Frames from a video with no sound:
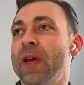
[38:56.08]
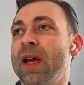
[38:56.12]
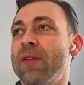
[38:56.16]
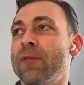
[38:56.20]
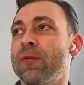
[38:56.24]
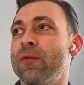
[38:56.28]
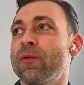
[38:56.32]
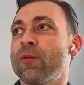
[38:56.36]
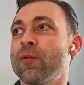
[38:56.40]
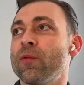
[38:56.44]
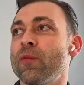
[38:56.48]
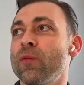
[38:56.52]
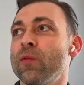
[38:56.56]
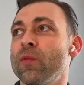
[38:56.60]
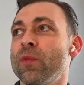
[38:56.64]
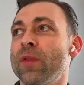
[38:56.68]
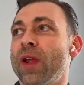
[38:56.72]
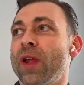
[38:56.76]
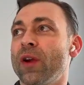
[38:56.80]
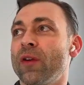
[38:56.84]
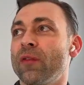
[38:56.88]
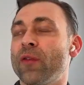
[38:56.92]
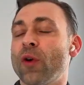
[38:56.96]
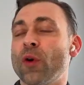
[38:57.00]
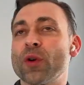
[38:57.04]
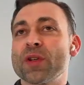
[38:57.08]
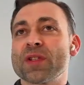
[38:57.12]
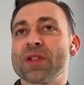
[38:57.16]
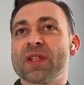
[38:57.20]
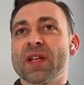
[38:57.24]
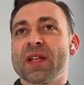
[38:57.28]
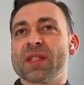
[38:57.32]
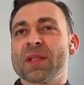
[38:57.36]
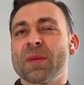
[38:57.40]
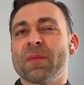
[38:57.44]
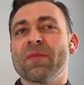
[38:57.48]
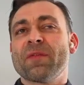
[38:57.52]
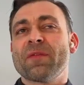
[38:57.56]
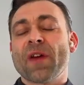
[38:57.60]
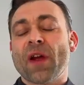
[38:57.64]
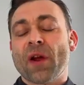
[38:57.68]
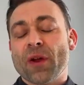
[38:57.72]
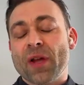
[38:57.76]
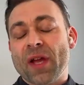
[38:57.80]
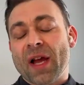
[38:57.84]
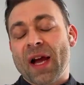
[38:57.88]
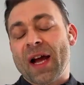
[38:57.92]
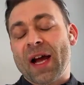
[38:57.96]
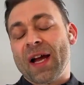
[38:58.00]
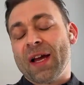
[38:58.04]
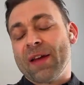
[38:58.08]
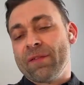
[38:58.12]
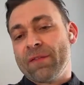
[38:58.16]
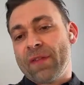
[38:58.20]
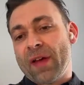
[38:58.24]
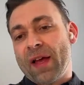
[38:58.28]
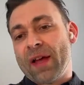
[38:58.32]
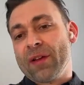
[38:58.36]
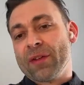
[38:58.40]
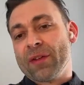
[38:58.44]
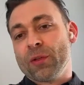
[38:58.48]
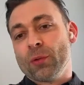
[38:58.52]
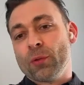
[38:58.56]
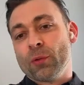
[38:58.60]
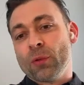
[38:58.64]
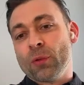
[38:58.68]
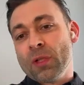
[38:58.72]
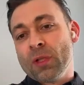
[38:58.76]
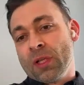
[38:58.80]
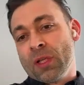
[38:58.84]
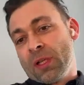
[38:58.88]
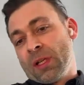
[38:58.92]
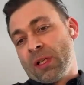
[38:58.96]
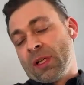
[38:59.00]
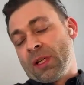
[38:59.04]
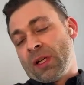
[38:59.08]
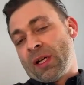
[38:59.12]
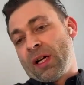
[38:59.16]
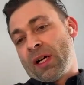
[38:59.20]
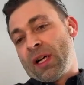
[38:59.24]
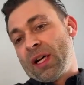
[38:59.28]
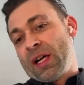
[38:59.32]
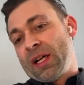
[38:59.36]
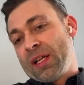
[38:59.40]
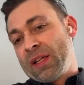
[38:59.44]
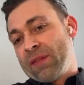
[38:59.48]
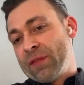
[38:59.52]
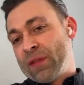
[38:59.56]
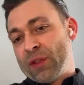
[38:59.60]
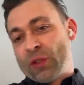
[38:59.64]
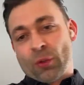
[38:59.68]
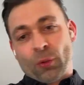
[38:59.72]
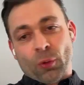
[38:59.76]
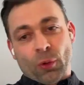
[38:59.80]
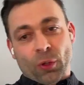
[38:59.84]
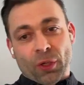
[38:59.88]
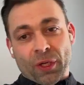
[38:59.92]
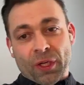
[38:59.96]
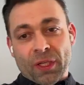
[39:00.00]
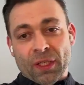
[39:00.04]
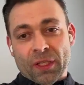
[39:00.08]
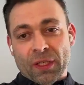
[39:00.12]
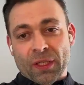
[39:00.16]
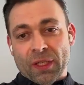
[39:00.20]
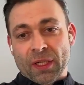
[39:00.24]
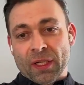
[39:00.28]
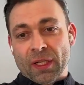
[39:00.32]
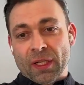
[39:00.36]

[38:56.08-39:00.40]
that we have that are focused on some very high value inventory,